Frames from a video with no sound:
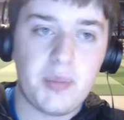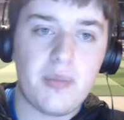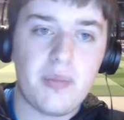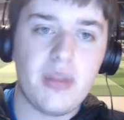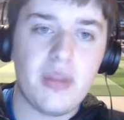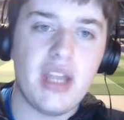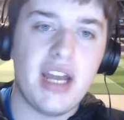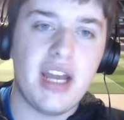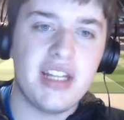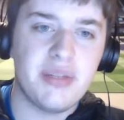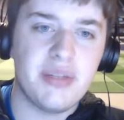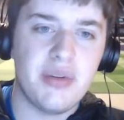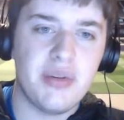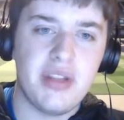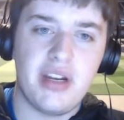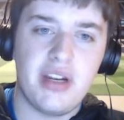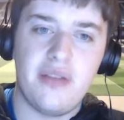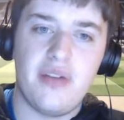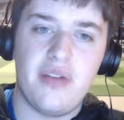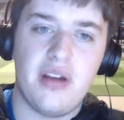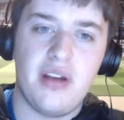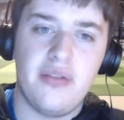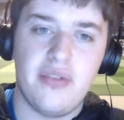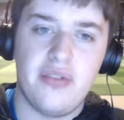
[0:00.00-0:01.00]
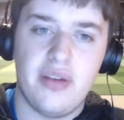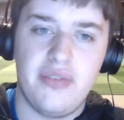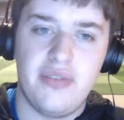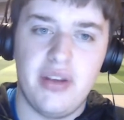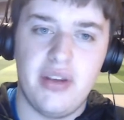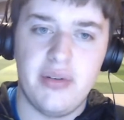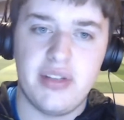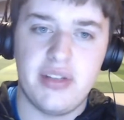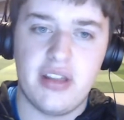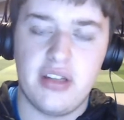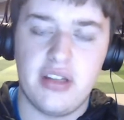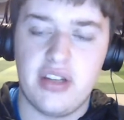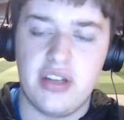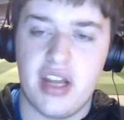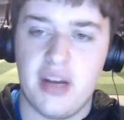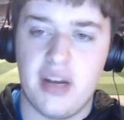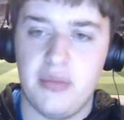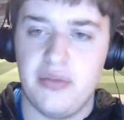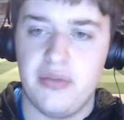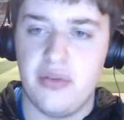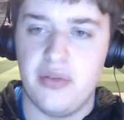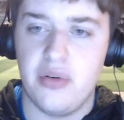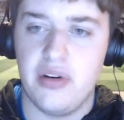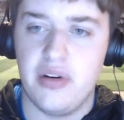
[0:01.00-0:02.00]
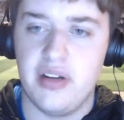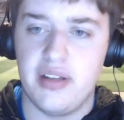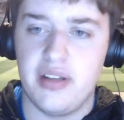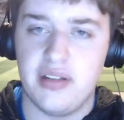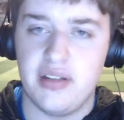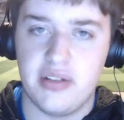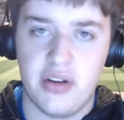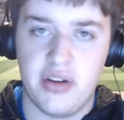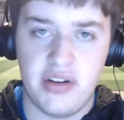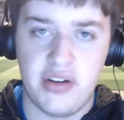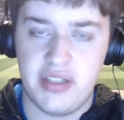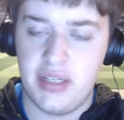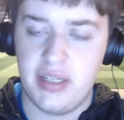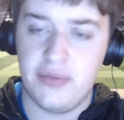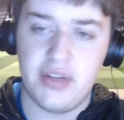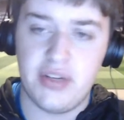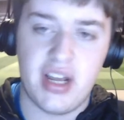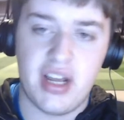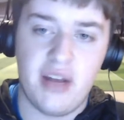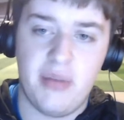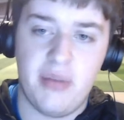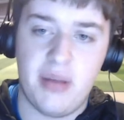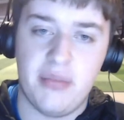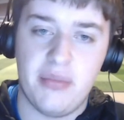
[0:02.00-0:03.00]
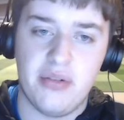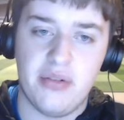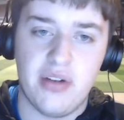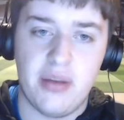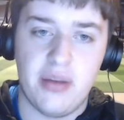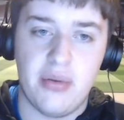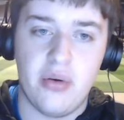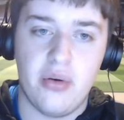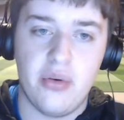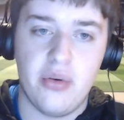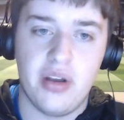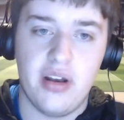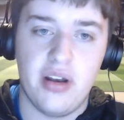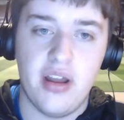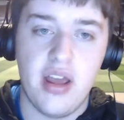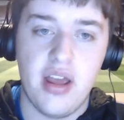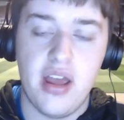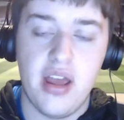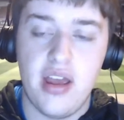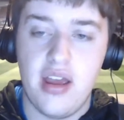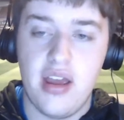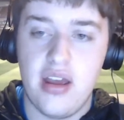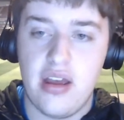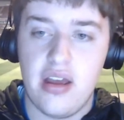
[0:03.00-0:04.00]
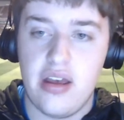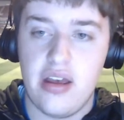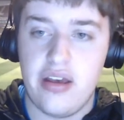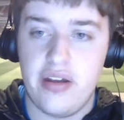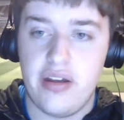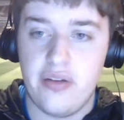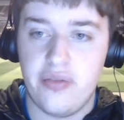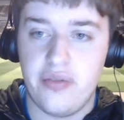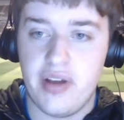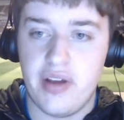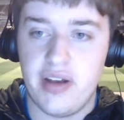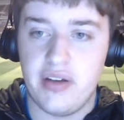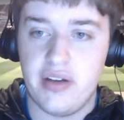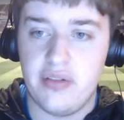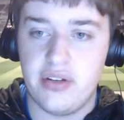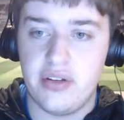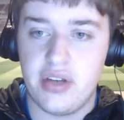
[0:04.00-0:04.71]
And it's one that I've, I've, I've used on the channel before, and it's courtesy of channel member Rob Hogan uh, and a friend of the